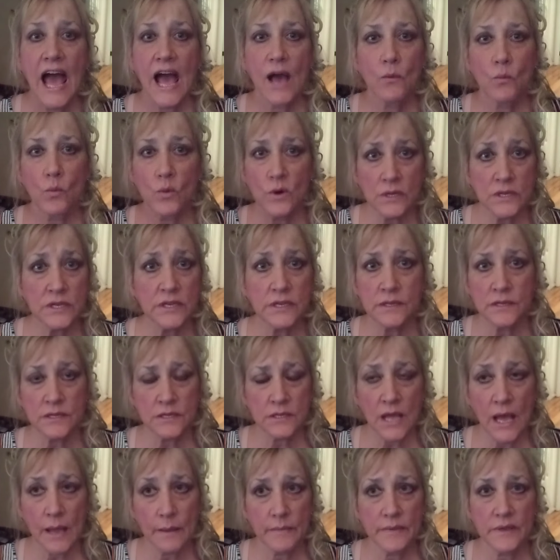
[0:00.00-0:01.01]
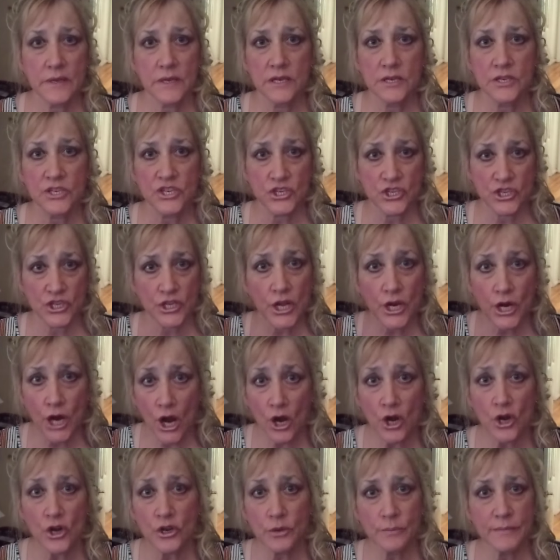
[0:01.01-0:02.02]
And one time it just
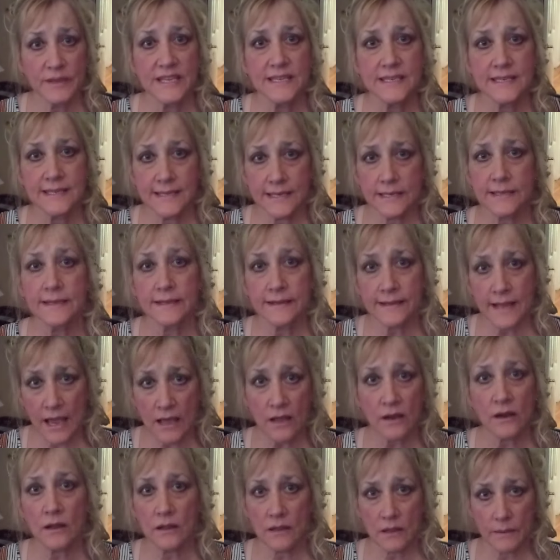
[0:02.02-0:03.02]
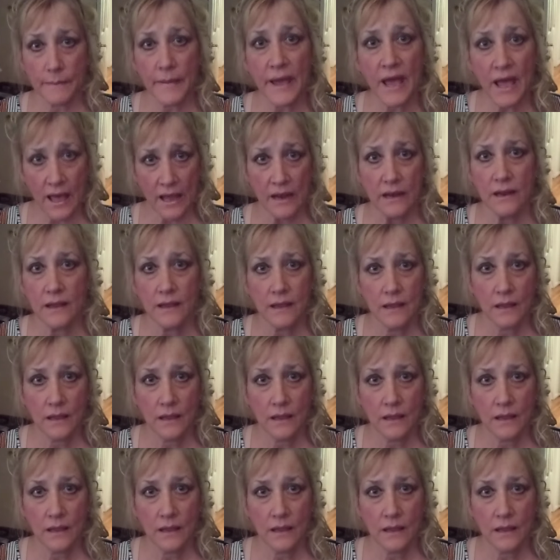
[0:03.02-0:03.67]
occurred to me, sit down on the bed.